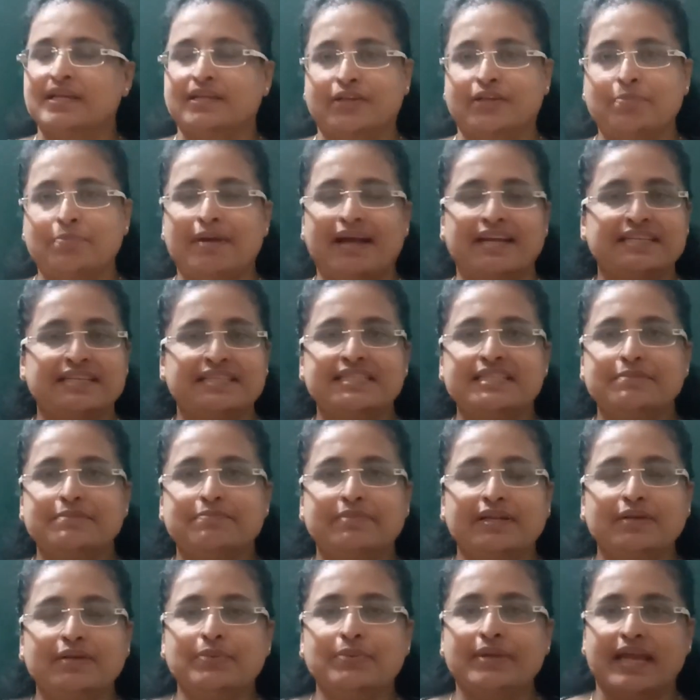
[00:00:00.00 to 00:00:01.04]
Now
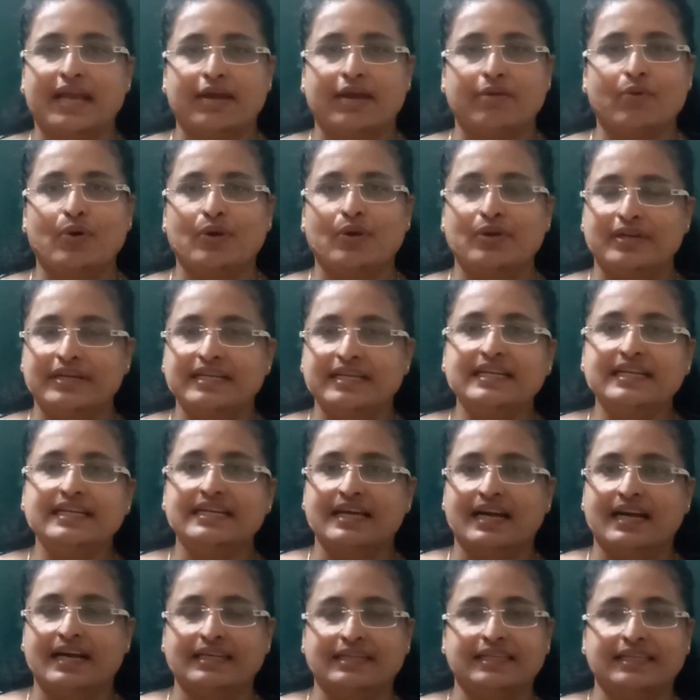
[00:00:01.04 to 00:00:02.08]
participle we have already
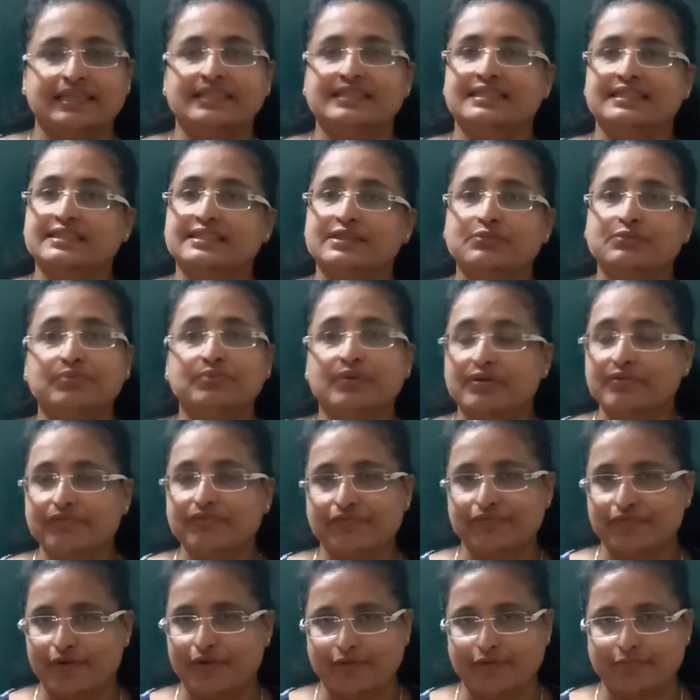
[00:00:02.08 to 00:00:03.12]
done it in the verb
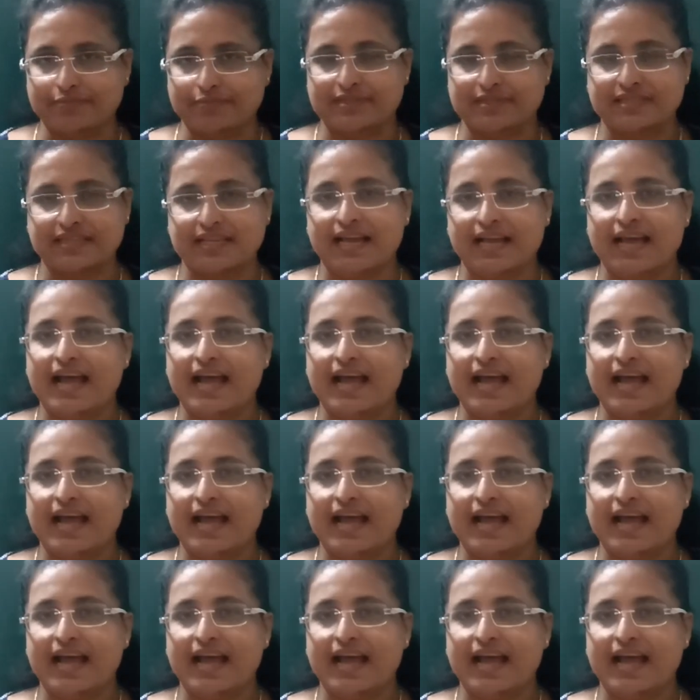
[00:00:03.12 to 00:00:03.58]
forms,